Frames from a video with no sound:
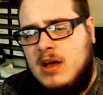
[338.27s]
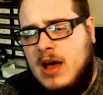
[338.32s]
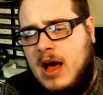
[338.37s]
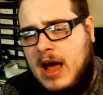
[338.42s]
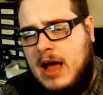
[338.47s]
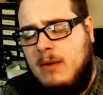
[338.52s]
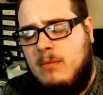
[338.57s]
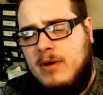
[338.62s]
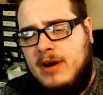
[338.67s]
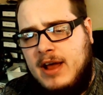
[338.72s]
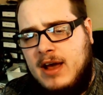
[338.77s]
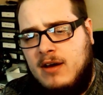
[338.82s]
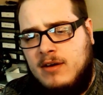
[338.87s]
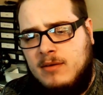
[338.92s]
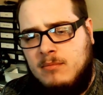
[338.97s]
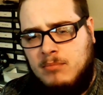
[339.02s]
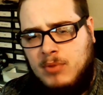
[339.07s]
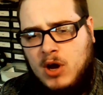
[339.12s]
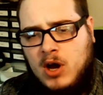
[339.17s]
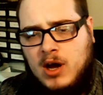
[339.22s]
I went out
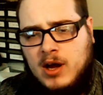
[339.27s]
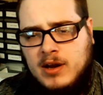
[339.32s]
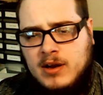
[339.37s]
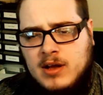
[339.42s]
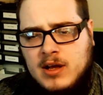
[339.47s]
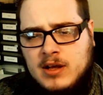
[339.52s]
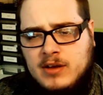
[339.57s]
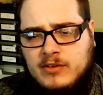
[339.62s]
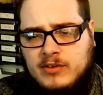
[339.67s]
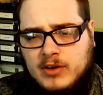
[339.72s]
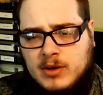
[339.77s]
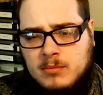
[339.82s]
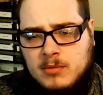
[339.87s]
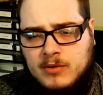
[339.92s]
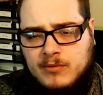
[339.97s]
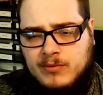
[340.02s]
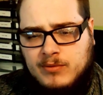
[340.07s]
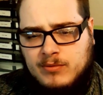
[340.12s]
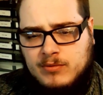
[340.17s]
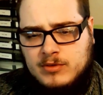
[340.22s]
and bought some
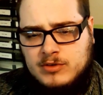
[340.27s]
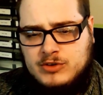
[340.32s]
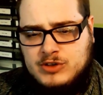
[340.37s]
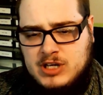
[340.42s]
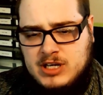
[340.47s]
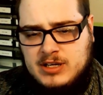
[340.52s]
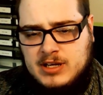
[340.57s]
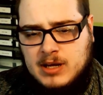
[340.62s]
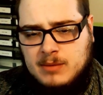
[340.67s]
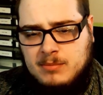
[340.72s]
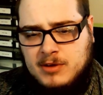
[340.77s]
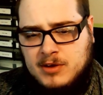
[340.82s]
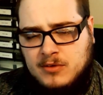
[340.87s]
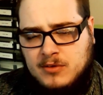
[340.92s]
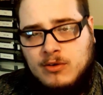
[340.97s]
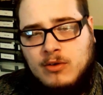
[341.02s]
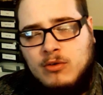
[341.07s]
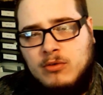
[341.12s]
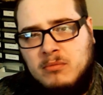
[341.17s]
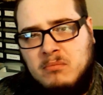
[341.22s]
of
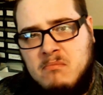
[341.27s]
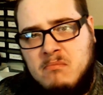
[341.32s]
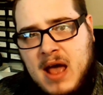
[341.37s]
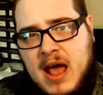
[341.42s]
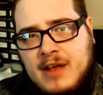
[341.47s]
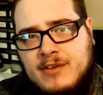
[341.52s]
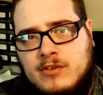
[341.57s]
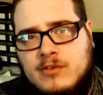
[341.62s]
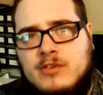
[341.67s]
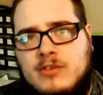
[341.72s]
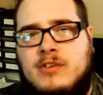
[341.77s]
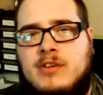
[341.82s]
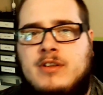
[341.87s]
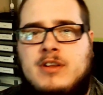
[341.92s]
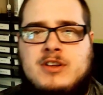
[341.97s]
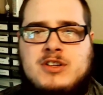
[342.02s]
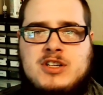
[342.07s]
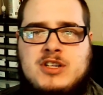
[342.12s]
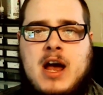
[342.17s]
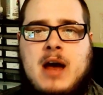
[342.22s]
GW's old Masters of
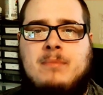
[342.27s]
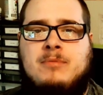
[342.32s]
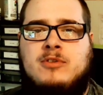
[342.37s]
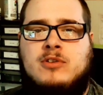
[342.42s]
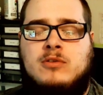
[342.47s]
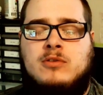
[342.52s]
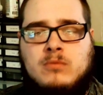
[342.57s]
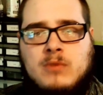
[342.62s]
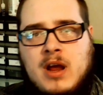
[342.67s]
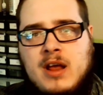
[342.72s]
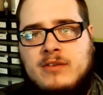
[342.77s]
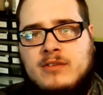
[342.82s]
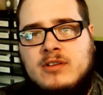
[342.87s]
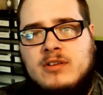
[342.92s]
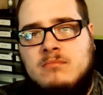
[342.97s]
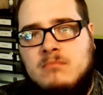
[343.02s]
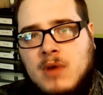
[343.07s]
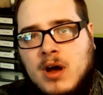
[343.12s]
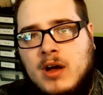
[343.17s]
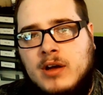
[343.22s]
the Chapter
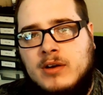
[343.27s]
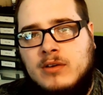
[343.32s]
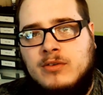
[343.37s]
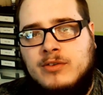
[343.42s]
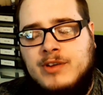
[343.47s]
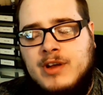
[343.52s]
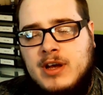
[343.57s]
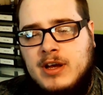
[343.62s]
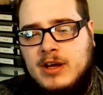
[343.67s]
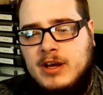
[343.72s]
resin models.